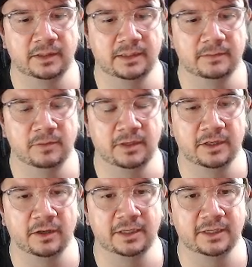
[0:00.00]
We can
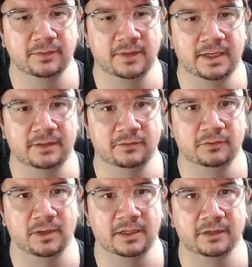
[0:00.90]
already get to that
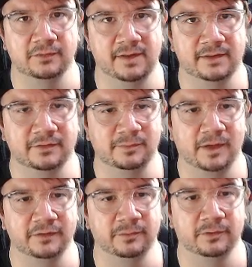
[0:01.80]
screen as fast as
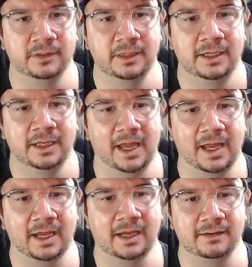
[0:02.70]
possible,
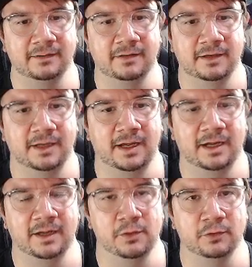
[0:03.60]
and
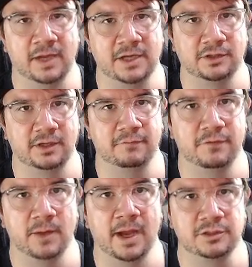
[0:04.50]
there's actually a
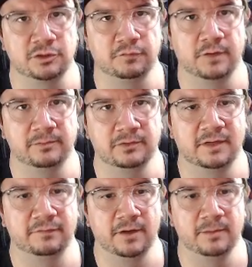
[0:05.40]
few extra frames in that
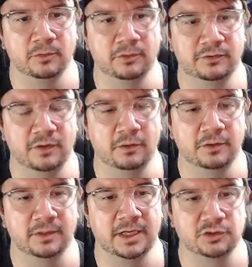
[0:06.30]
frame rule, so you
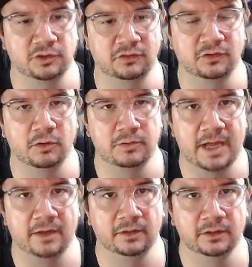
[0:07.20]
can actually slow
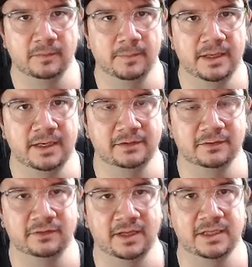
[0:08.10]
down a little bit in the
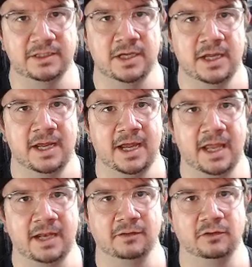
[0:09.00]
stage
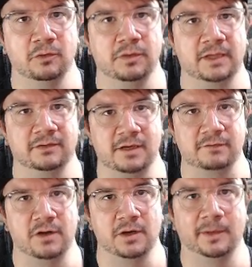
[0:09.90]
and do things like
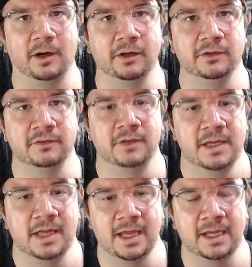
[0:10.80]
farm hearts,
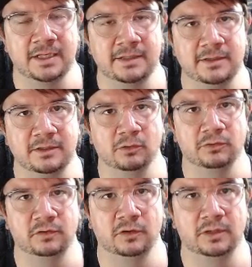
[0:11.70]
and you'll
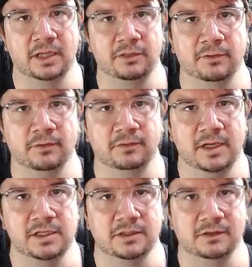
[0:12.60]
still get through the
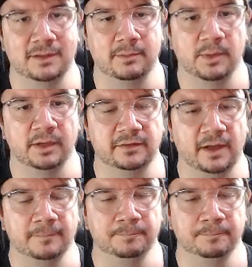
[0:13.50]
stage in the same amount of time.